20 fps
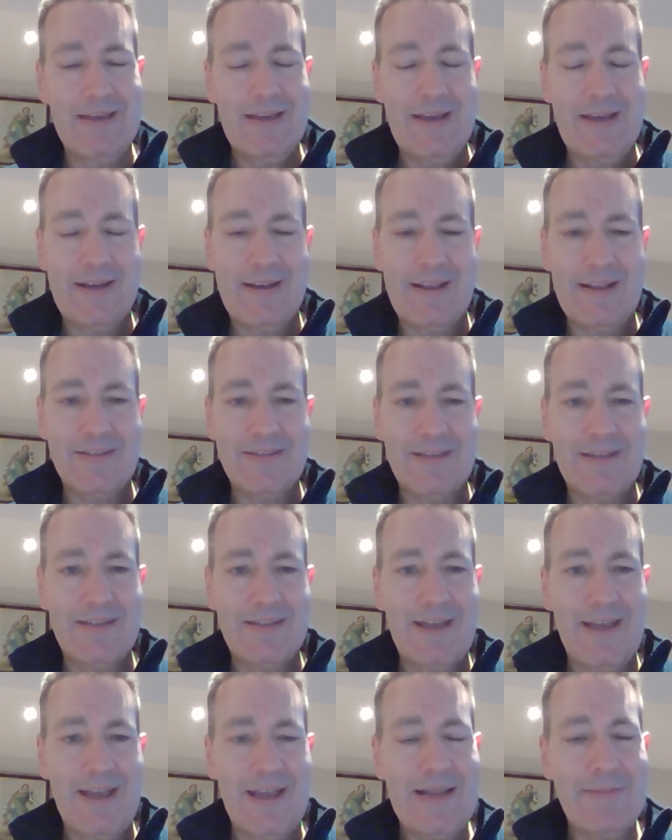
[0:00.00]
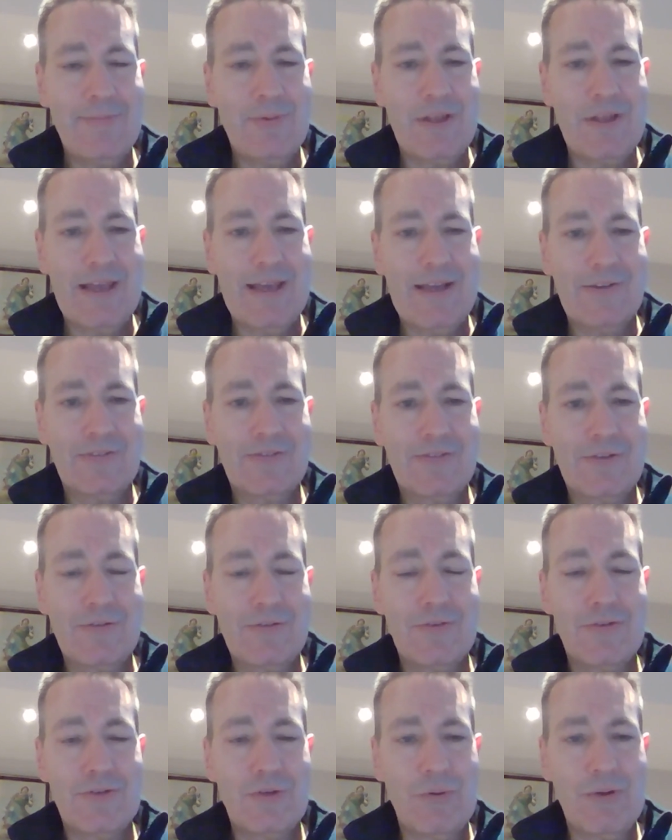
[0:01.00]
And they said that anybody else
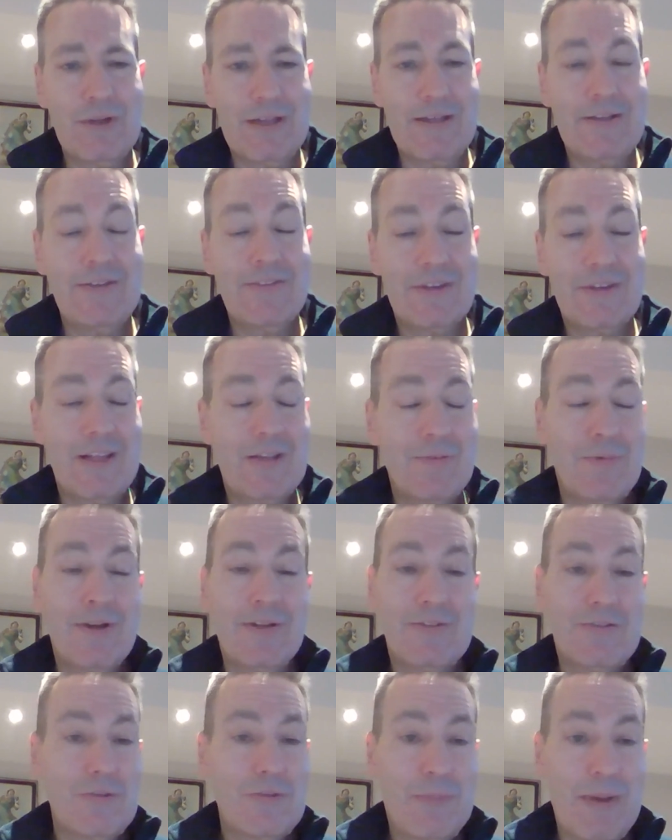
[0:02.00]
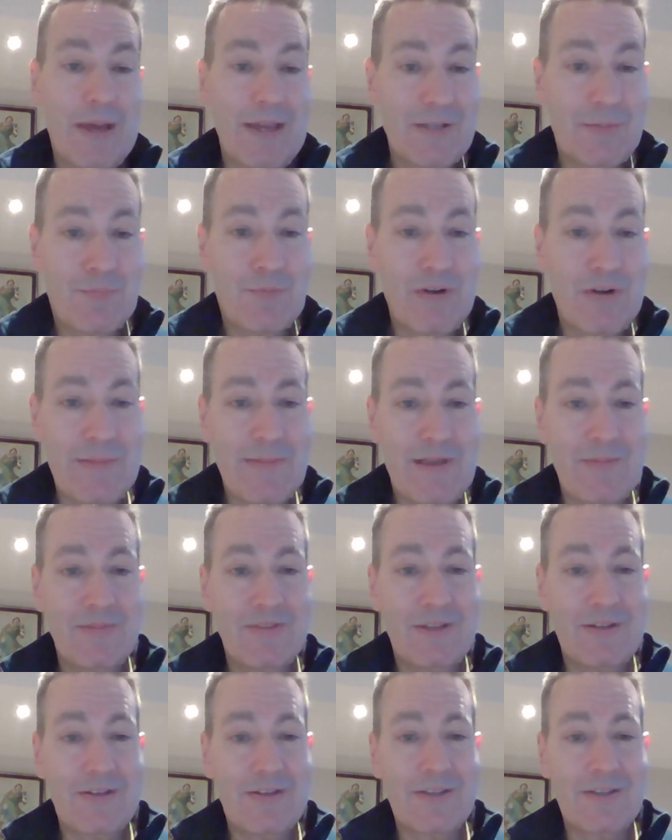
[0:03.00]
who joins, in other words, who pays
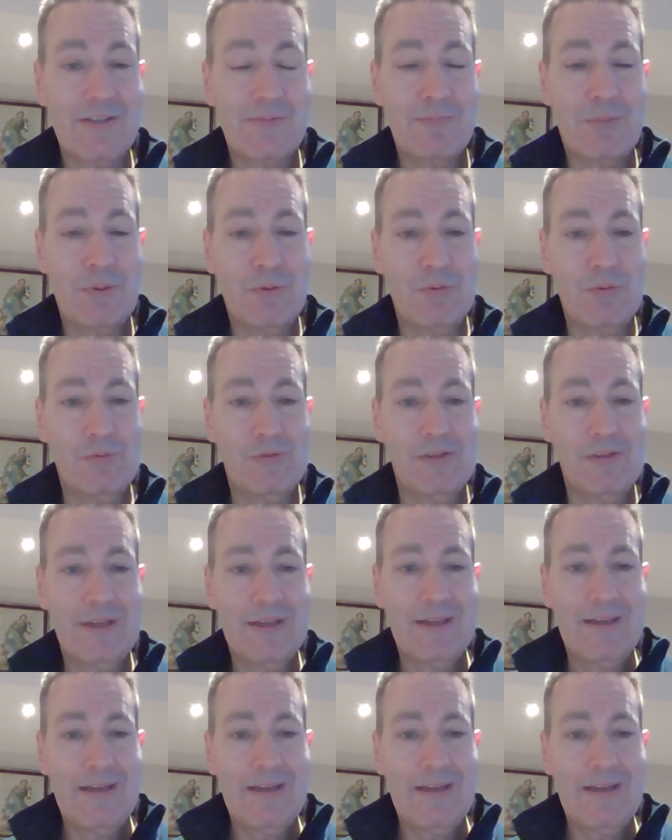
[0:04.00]
premiums into this pool,